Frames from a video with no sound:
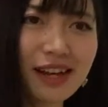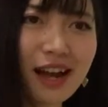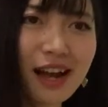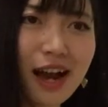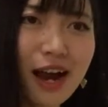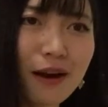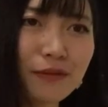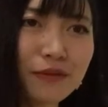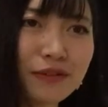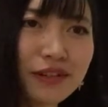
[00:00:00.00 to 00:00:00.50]

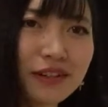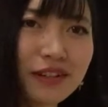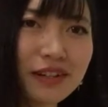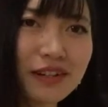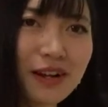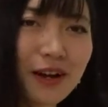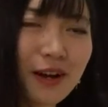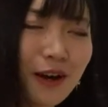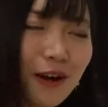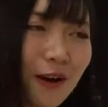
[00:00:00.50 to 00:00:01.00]

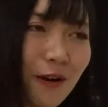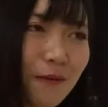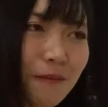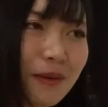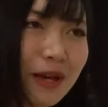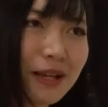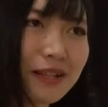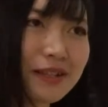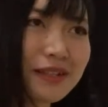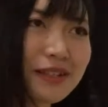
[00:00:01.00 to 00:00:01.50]
after of
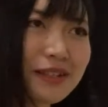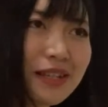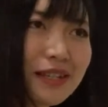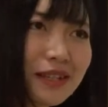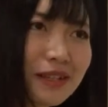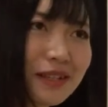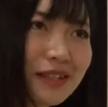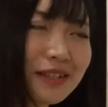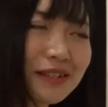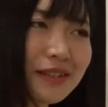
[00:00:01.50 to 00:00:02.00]
my
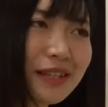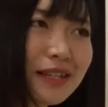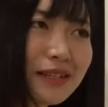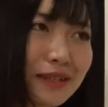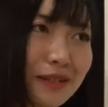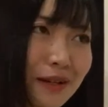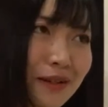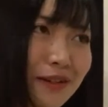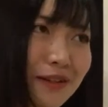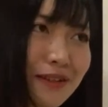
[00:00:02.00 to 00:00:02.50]

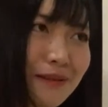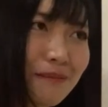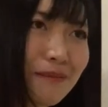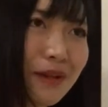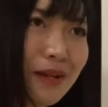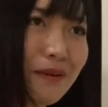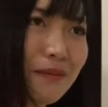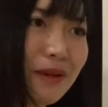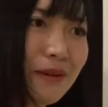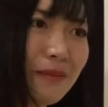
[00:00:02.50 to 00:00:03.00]
sister's
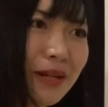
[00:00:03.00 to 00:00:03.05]
baby,